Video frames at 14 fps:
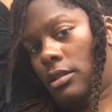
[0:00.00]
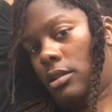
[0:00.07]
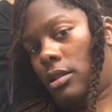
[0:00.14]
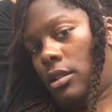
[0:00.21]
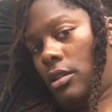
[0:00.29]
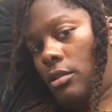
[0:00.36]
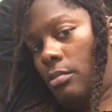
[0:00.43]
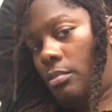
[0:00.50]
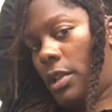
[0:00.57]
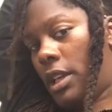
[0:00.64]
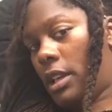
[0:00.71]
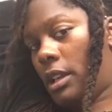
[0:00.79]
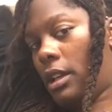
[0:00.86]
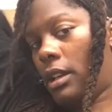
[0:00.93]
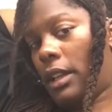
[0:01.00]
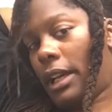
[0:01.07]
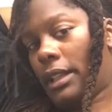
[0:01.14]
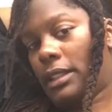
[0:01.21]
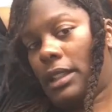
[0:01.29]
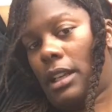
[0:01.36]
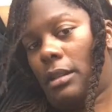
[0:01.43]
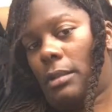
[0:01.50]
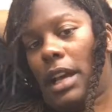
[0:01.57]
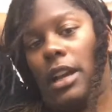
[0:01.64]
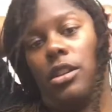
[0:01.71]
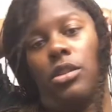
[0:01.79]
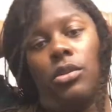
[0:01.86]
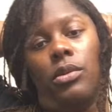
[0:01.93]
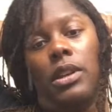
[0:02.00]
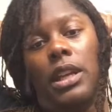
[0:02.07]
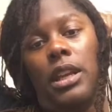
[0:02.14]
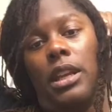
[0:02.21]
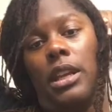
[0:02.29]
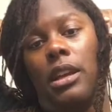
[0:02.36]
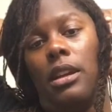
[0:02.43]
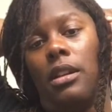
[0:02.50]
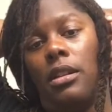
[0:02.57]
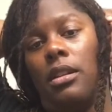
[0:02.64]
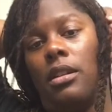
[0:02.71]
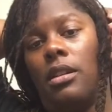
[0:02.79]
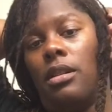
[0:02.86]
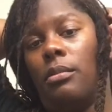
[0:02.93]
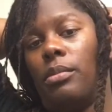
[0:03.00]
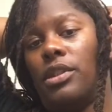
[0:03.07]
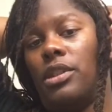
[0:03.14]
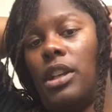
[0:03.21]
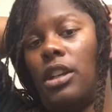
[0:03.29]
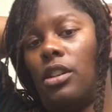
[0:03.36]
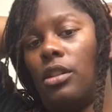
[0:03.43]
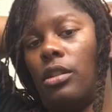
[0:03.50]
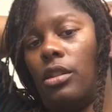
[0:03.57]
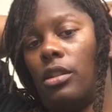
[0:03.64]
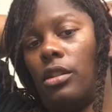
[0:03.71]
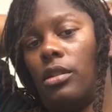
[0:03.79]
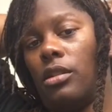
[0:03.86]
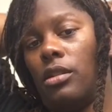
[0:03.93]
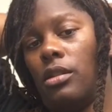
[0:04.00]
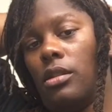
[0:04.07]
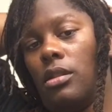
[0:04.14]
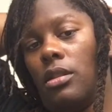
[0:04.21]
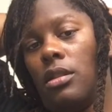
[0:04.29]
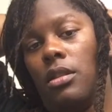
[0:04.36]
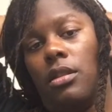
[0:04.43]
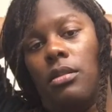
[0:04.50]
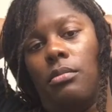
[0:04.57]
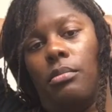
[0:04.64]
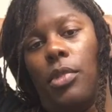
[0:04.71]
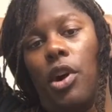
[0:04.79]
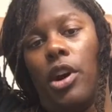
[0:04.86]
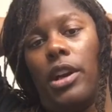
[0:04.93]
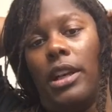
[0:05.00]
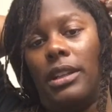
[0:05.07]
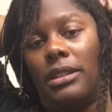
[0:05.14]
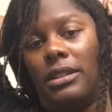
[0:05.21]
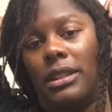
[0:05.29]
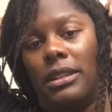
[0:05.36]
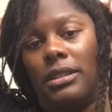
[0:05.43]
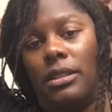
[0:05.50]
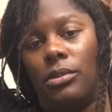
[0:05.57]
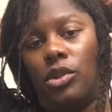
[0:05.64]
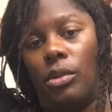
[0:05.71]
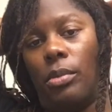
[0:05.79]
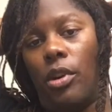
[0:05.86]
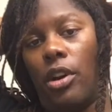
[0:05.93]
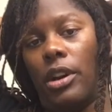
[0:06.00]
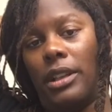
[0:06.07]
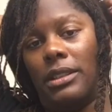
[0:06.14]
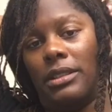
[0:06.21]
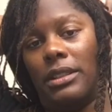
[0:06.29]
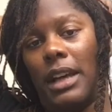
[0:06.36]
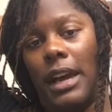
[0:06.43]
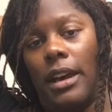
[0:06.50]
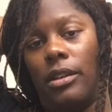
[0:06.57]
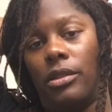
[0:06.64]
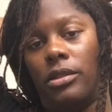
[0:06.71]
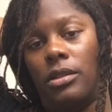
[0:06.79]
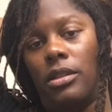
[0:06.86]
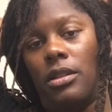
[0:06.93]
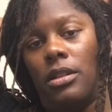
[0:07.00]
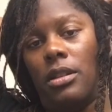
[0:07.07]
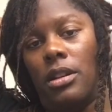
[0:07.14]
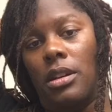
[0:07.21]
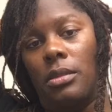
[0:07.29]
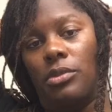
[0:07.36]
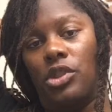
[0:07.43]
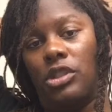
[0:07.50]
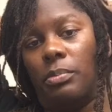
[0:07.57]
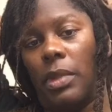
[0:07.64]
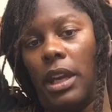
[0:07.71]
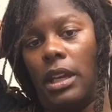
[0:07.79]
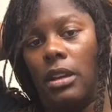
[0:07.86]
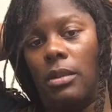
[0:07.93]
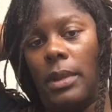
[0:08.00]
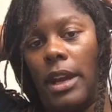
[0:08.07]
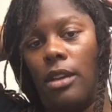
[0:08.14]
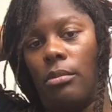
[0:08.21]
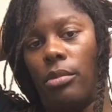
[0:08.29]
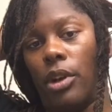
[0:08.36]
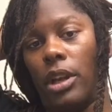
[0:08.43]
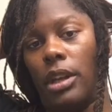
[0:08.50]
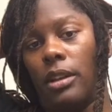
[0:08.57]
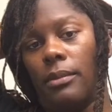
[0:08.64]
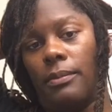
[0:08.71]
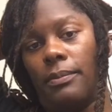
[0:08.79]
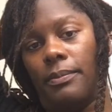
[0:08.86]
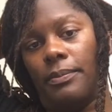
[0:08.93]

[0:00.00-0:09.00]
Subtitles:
another big, like I said, I'm not doing any particular parting systems or parting styles. Just picking up hair and braiding it.